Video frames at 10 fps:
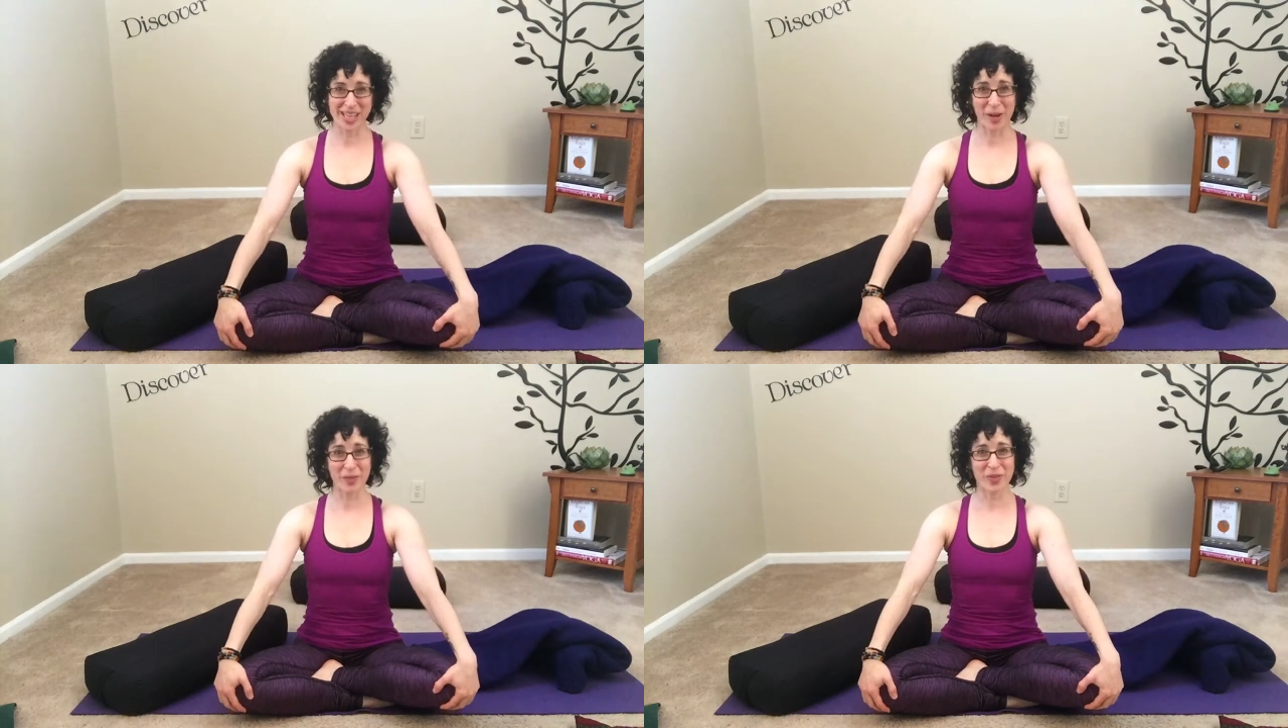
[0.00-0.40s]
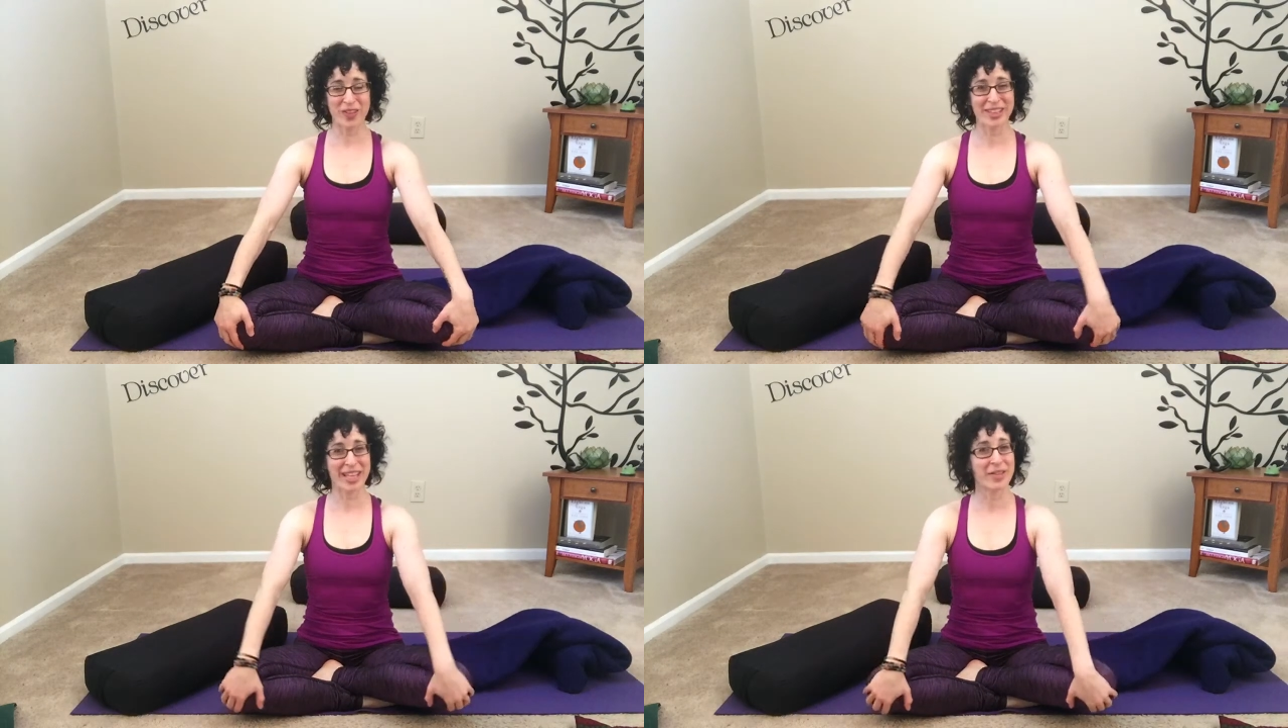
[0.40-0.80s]

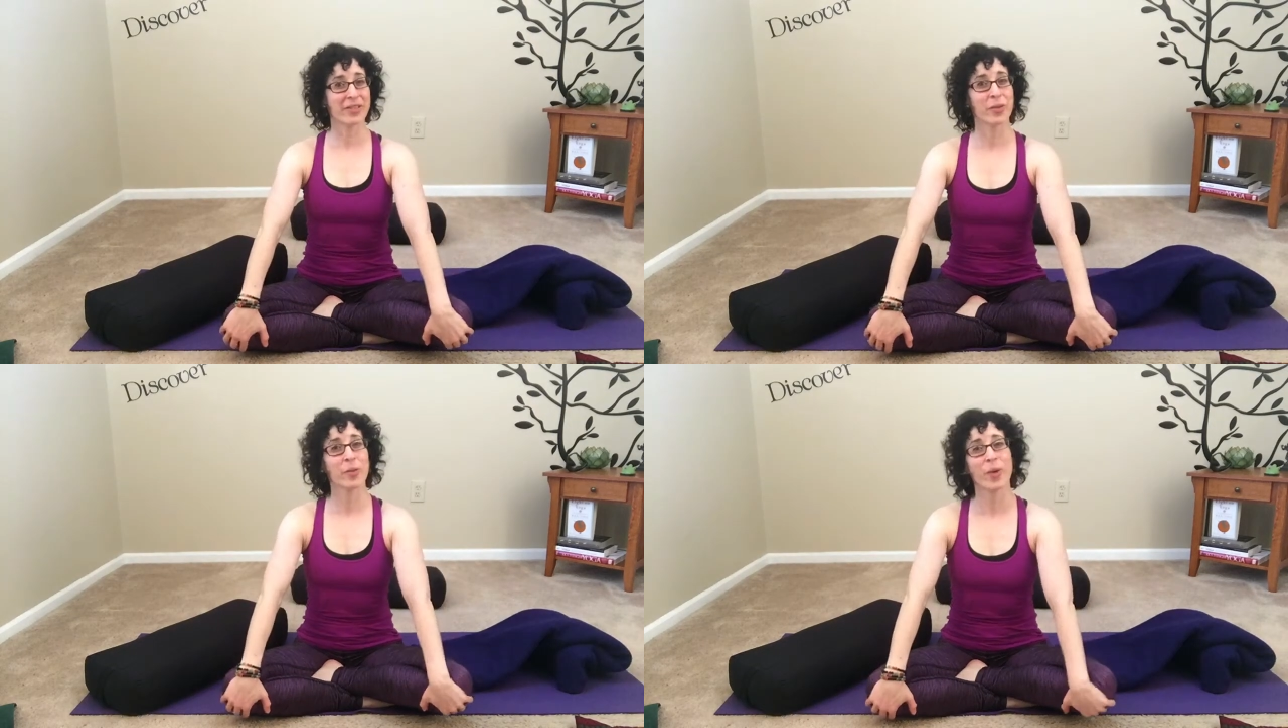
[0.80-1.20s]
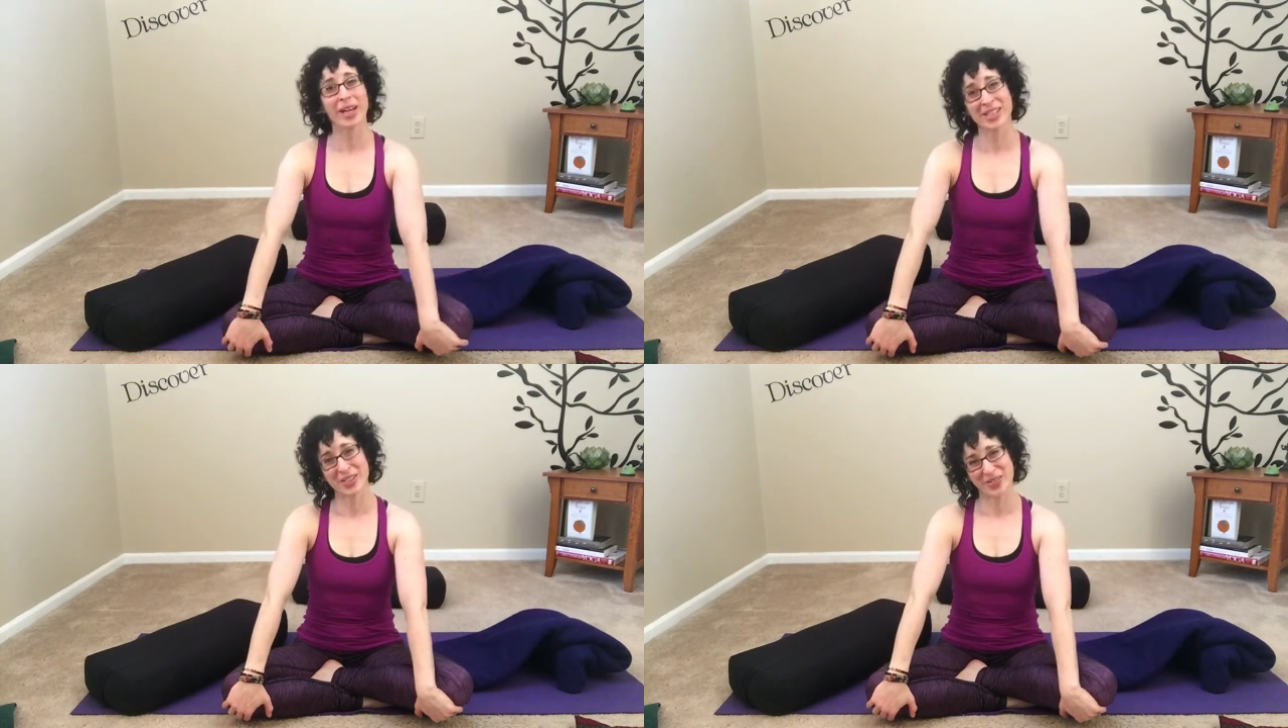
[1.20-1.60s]
helpful and that you have a
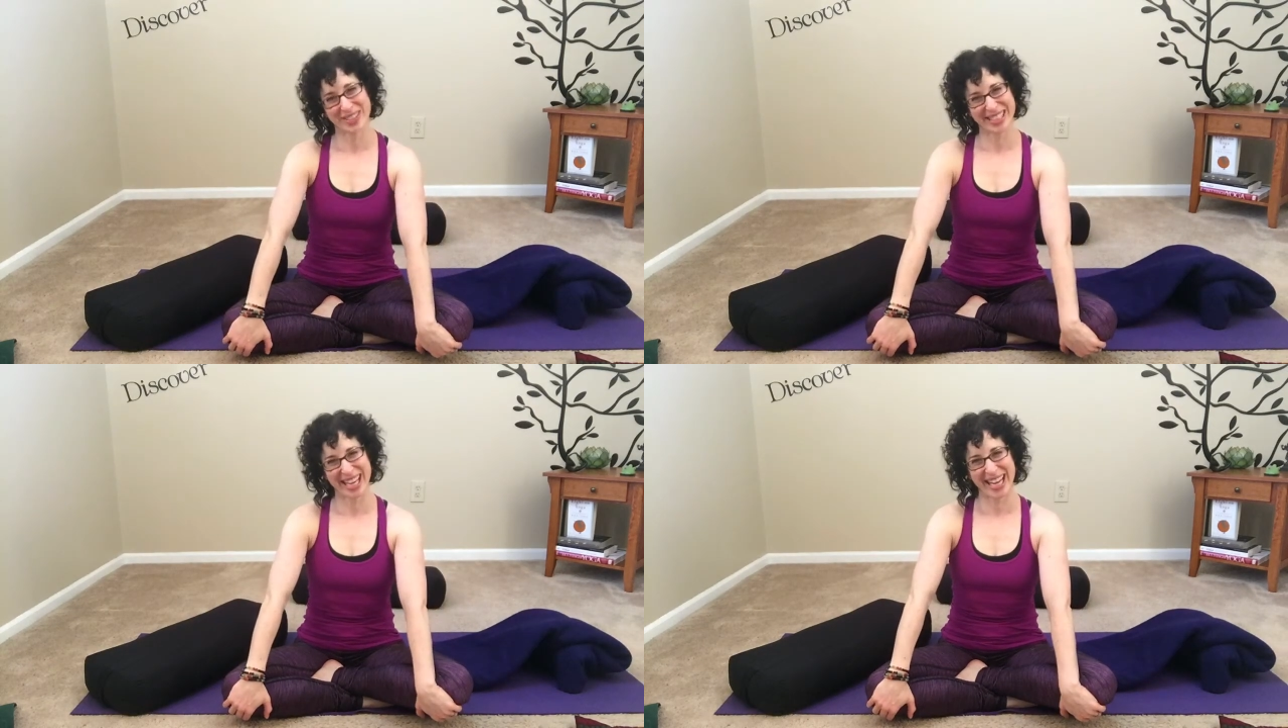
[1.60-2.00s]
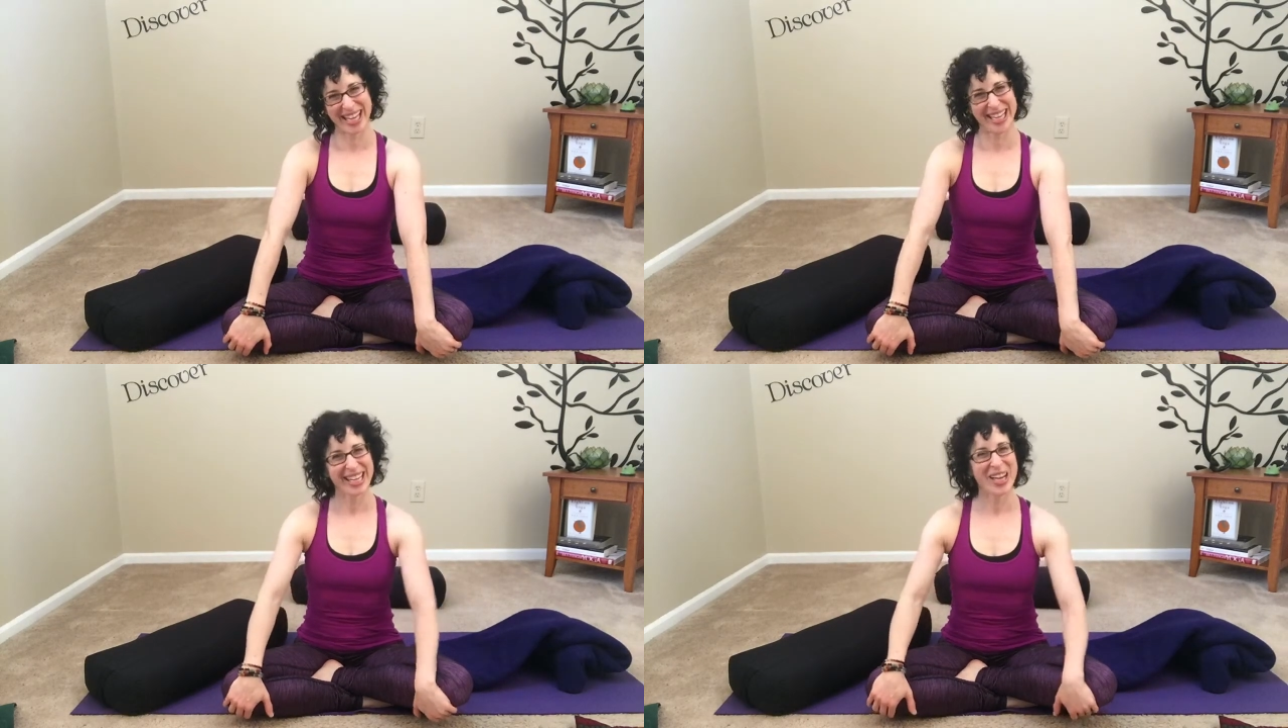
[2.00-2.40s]
wonderful day.